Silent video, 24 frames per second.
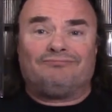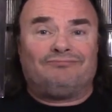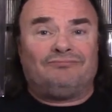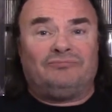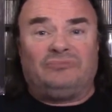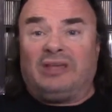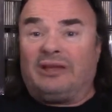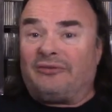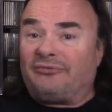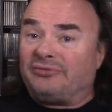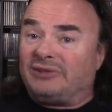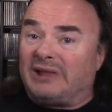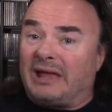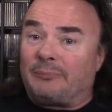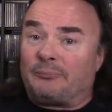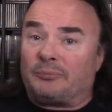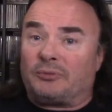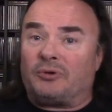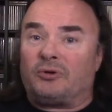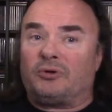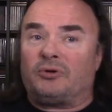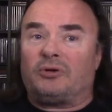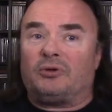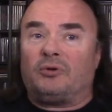Def
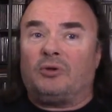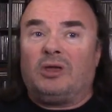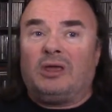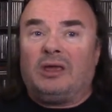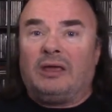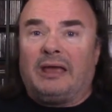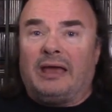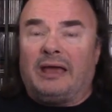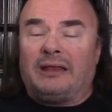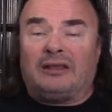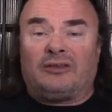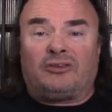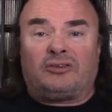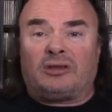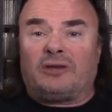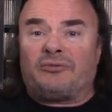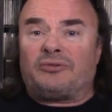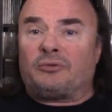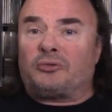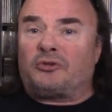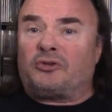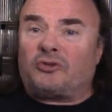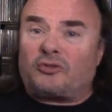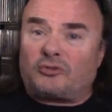Leppard, and then stuff
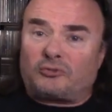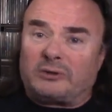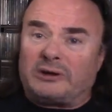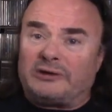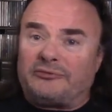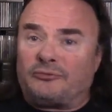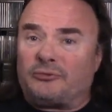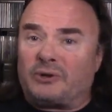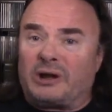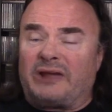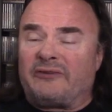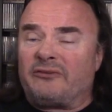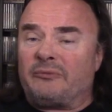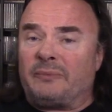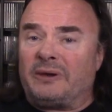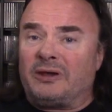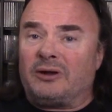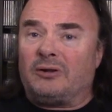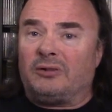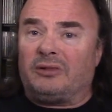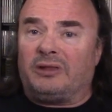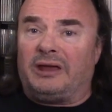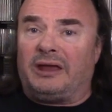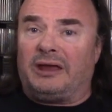that was just straightforward heavy
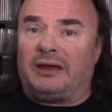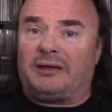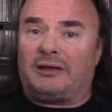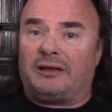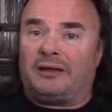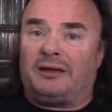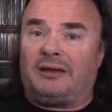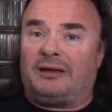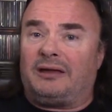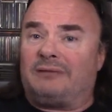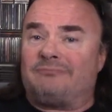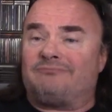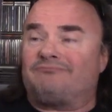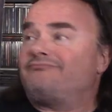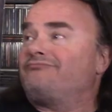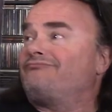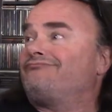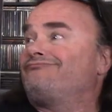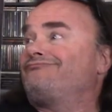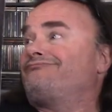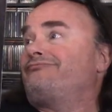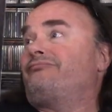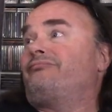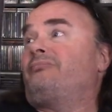metal, like uh,
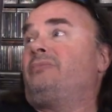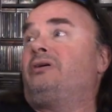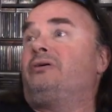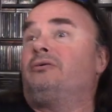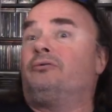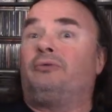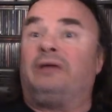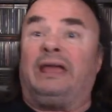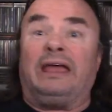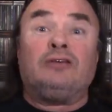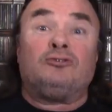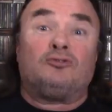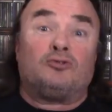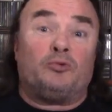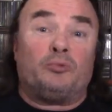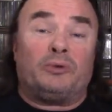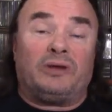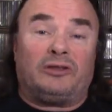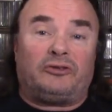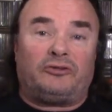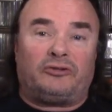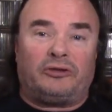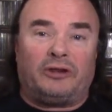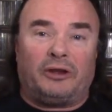know, Angel
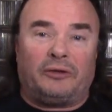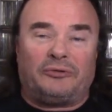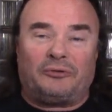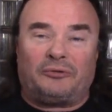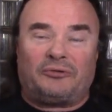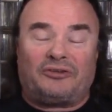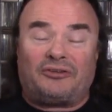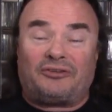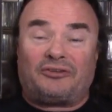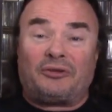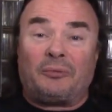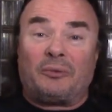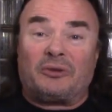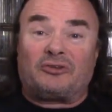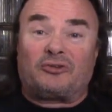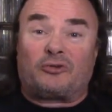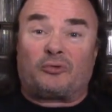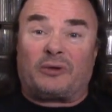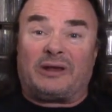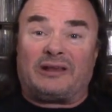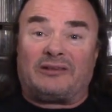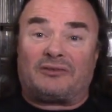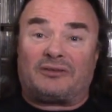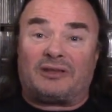Witch. You know, there was just so much
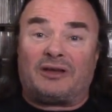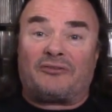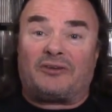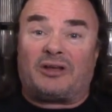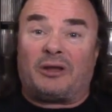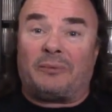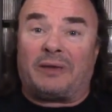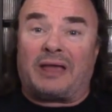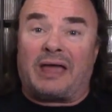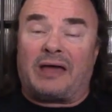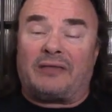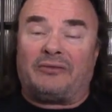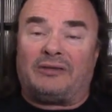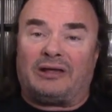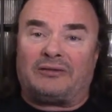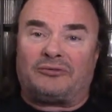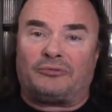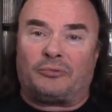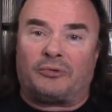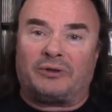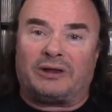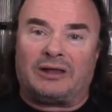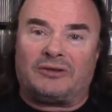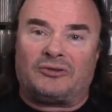great stuff coming out that
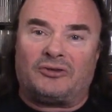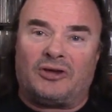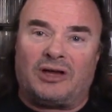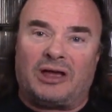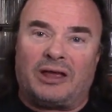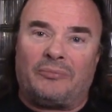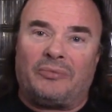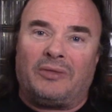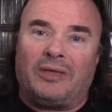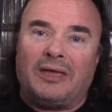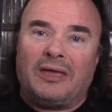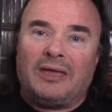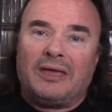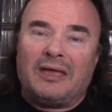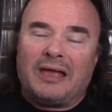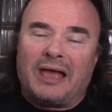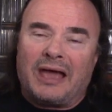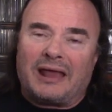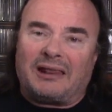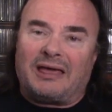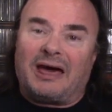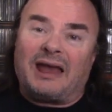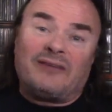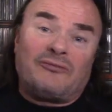during that time.
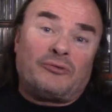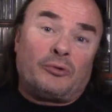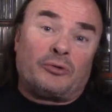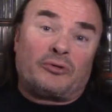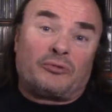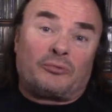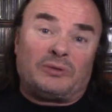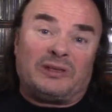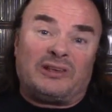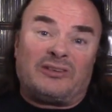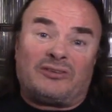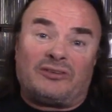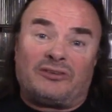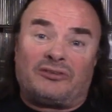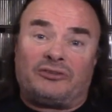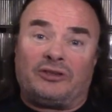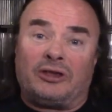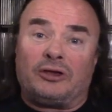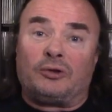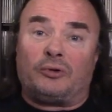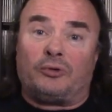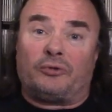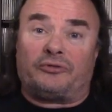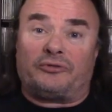And a lot of it was released as
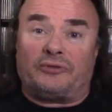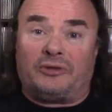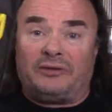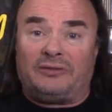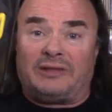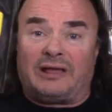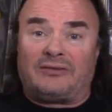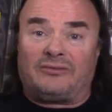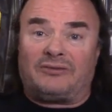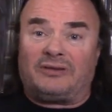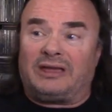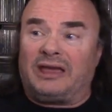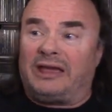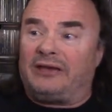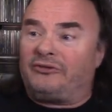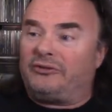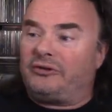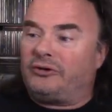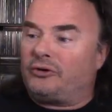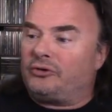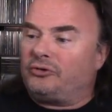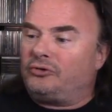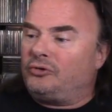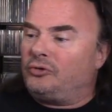singles. That's the case
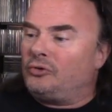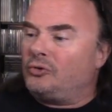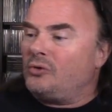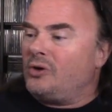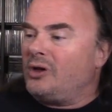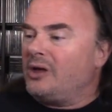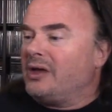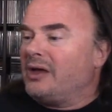here, too.